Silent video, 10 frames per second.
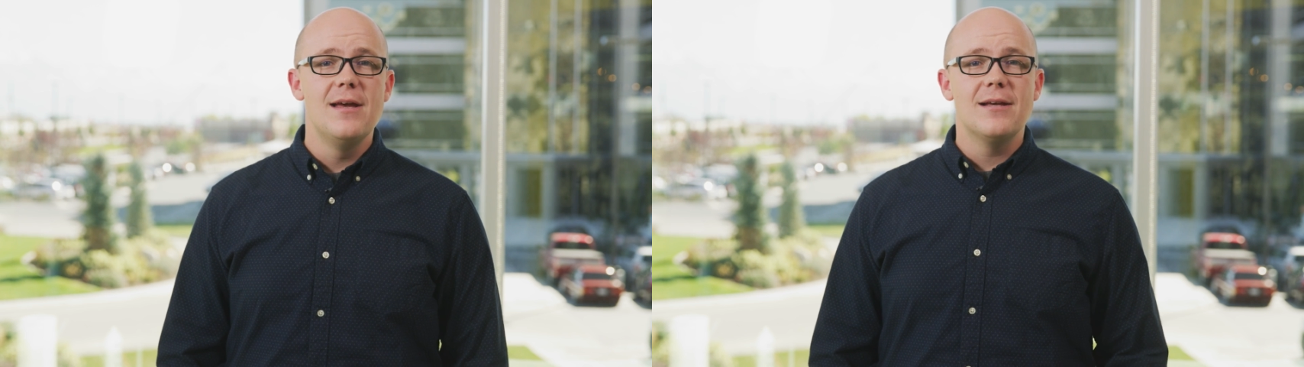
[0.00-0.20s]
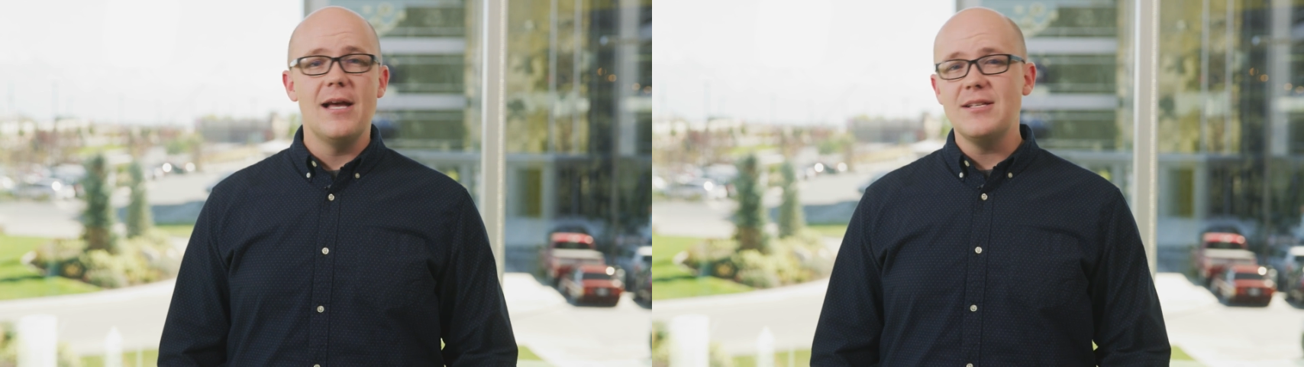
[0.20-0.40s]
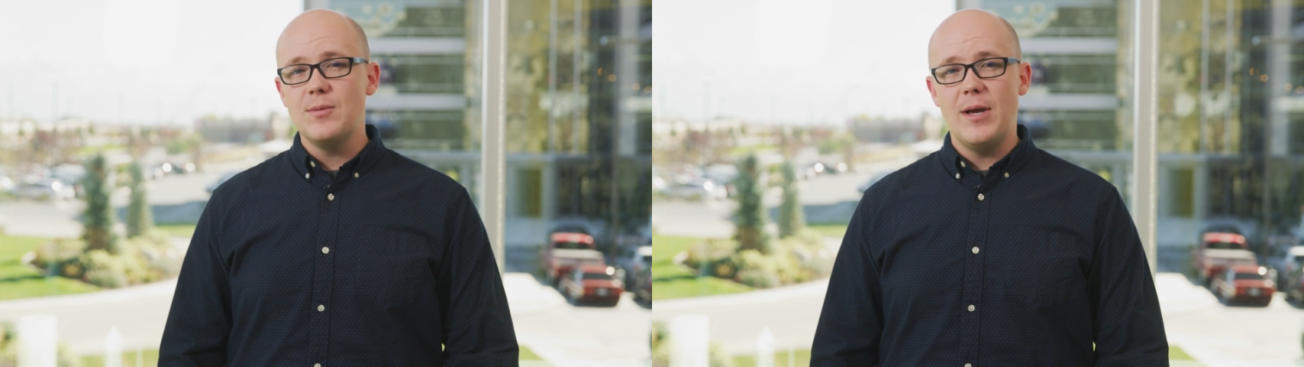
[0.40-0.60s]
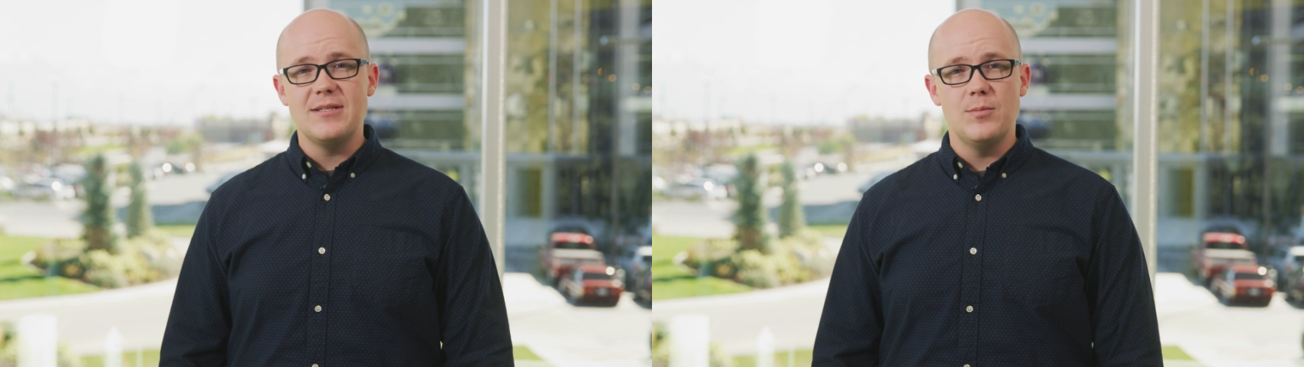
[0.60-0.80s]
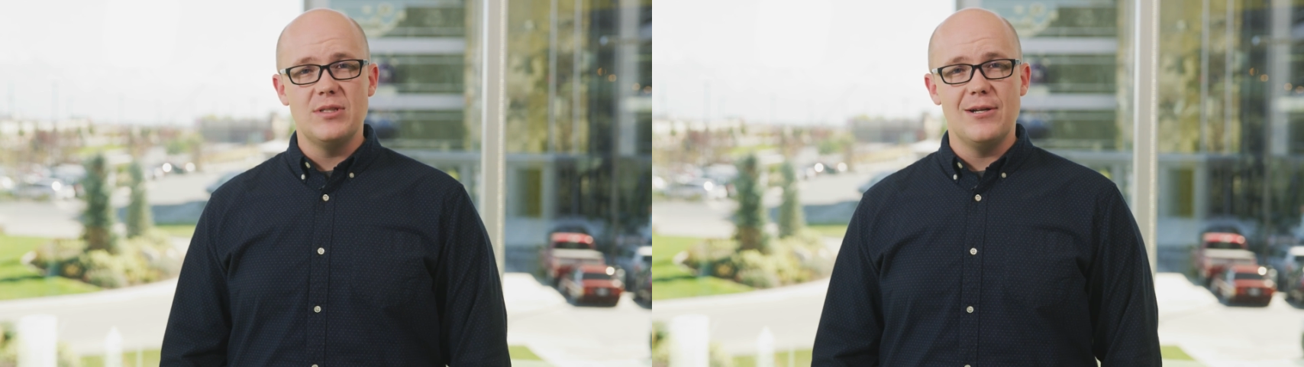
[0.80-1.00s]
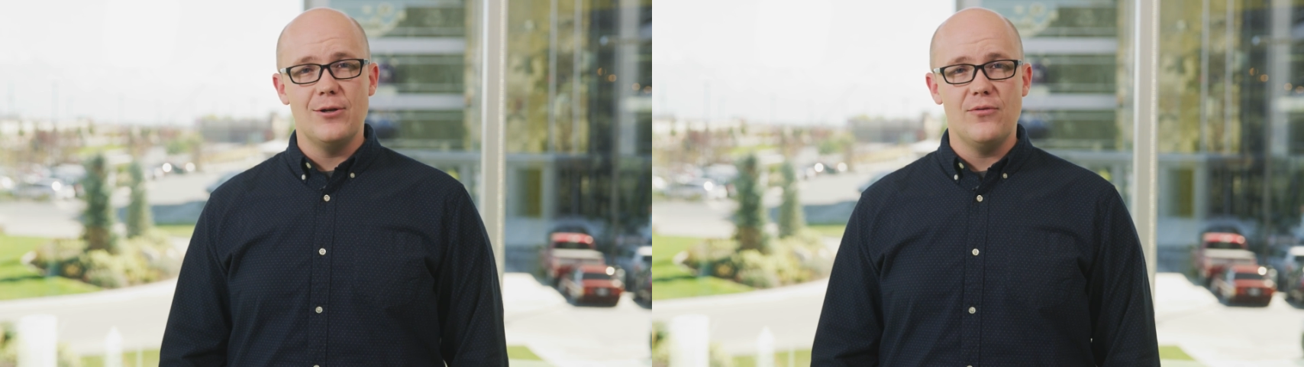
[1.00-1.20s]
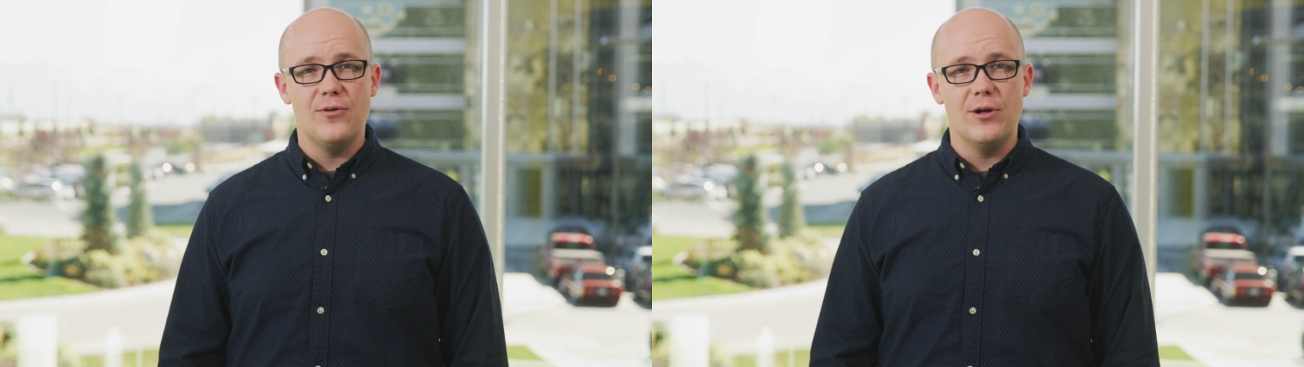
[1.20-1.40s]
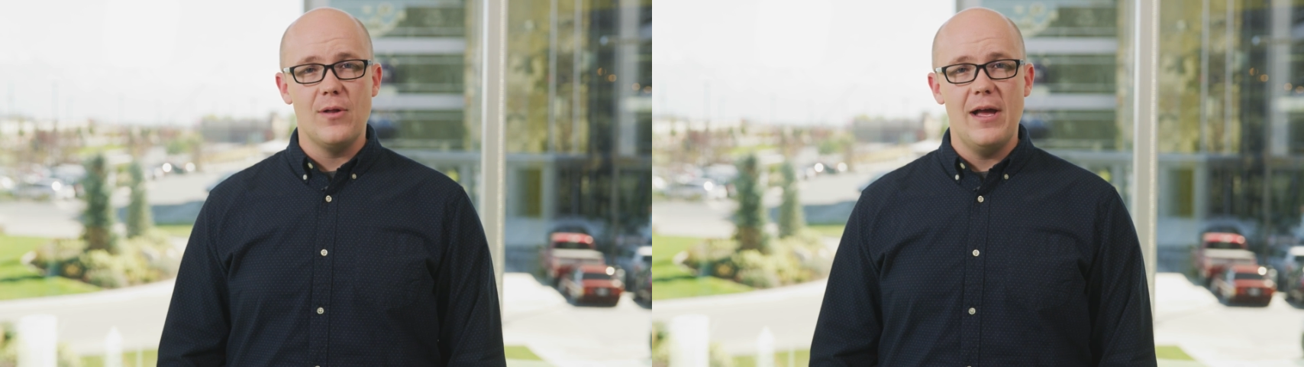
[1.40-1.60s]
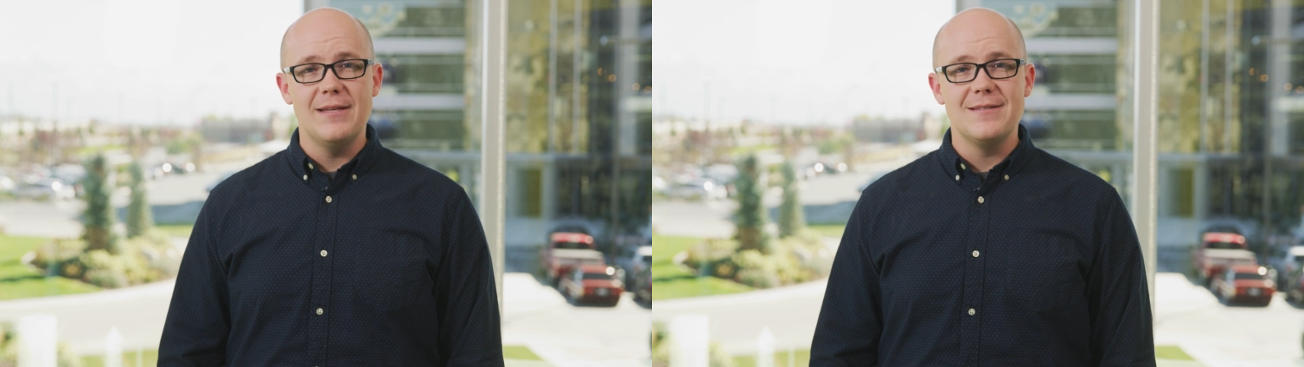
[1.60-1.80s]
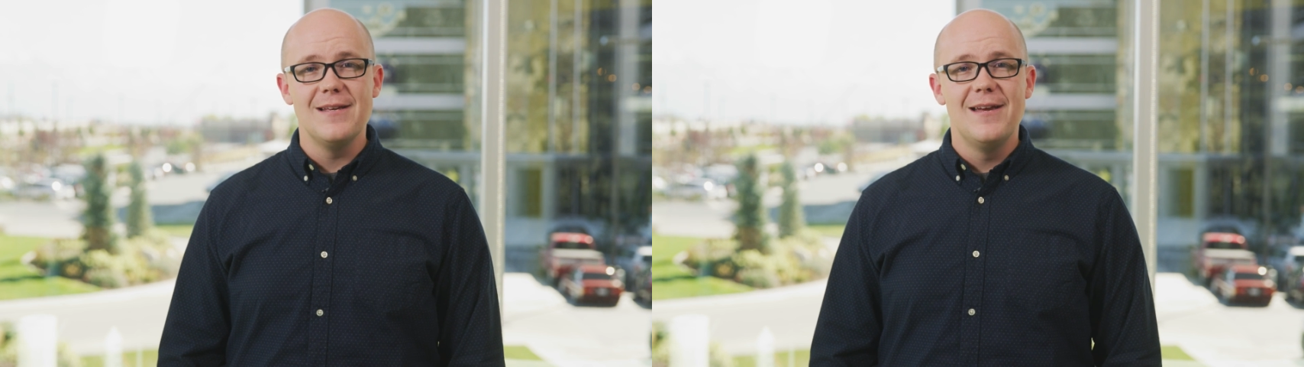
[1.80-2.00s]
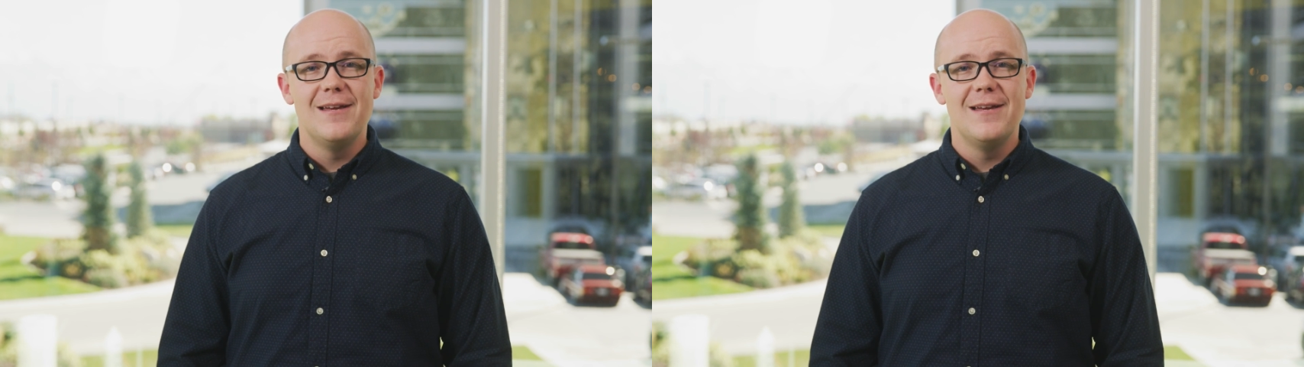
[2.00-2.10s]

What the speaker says: customize the material for your clients,